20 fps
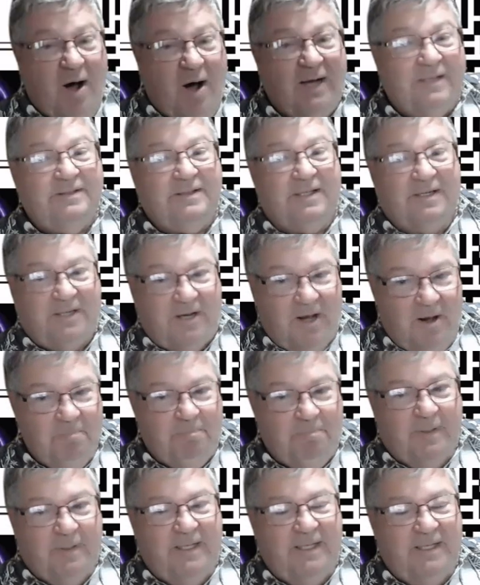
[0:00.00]
the
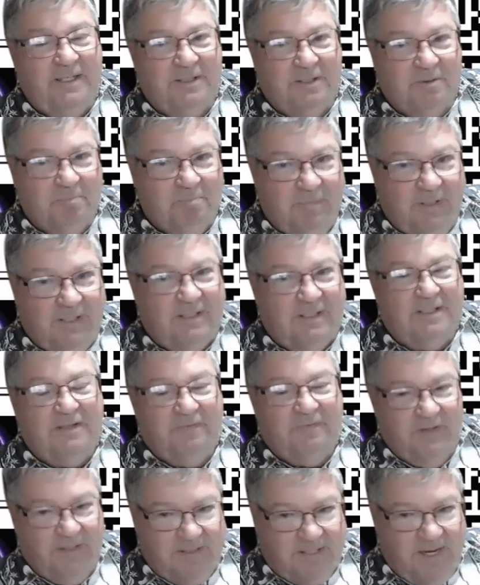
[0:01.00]
company in the middle of the
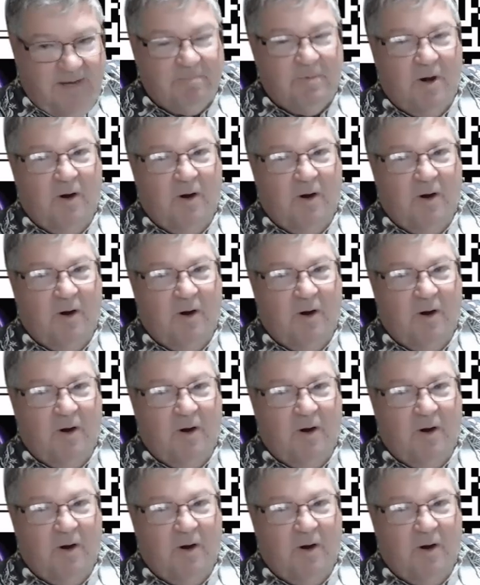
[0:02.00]
demo.